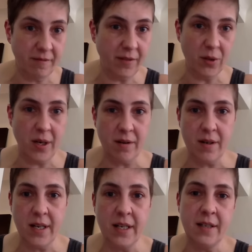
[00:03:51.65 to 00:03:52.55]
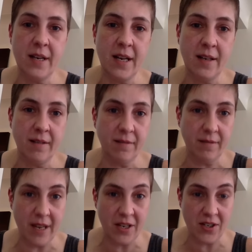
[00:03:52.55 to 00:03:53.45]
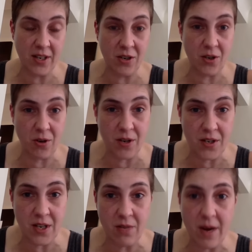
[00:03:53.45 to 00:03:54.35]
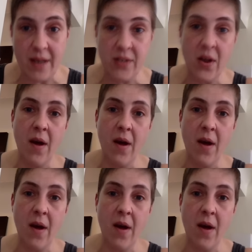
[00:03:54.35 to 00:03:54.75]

voted on in legislatures across the U.S.